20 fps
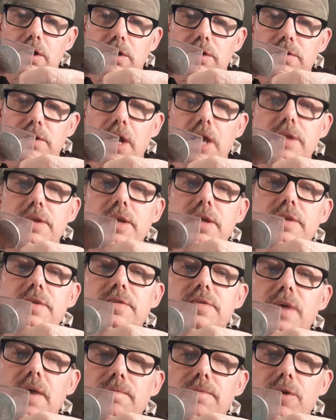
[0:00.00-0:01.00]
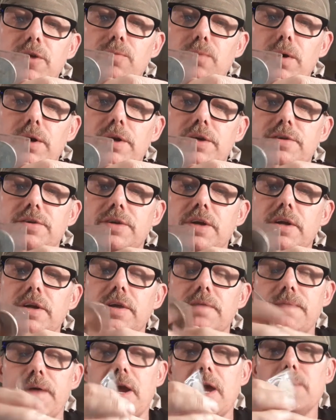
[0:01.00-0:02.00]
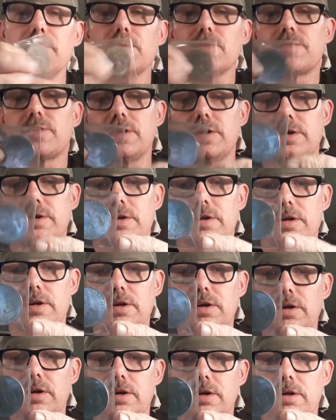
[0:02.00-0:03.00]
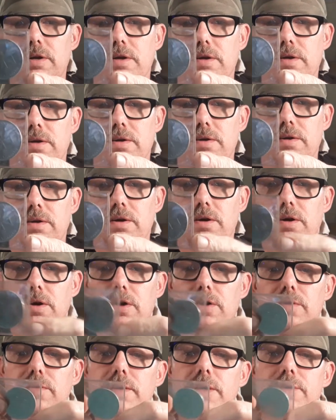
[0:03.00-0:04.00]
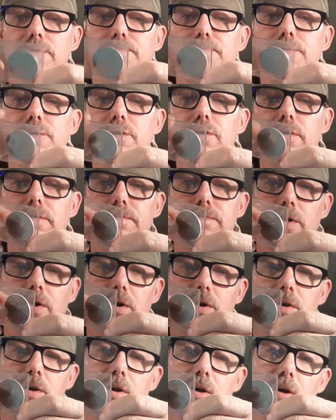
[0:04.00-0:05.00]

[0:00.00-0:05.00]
1971, the city of Hamilton. Oh, that's beautiful.